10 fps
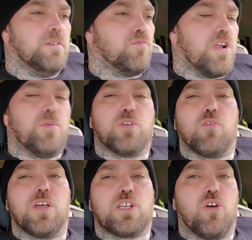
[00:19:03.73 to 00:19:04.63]
Rambo
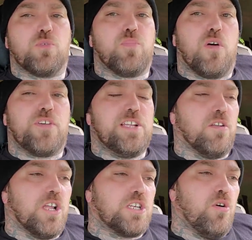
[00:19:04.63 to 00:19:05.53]
don't let go of the buffer. He
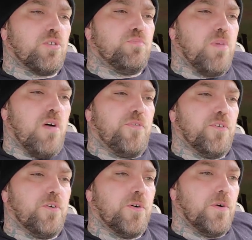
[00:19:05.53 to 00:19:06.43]
don't let go of the
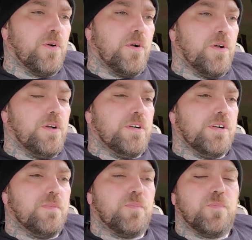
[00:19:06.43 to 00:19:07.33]
buffer.
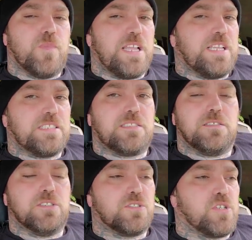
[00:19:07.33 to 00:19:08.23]
They get,
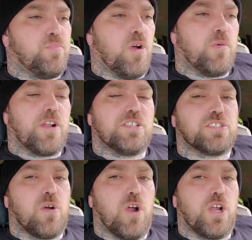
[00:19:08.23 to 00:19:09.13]
you know, to the point where they're
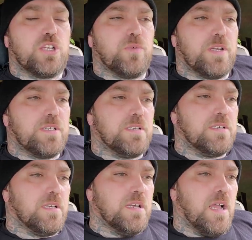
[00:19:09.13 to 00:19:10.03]
just arguing.
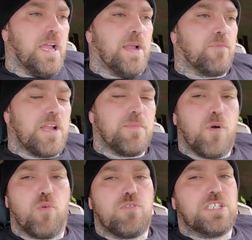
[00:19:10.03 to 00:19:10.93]
And
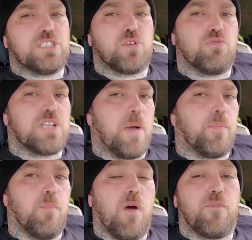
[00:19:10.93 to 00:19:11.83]
Rambo reaches over top
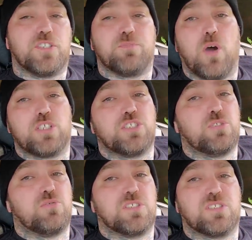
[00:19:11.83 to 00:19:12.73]
of the buffer and just punches
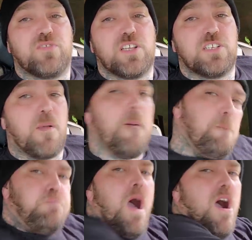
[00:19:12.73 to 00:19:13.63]
dude in his face.
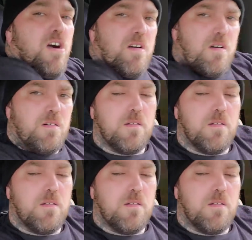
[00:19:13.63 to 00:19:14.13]
Bong!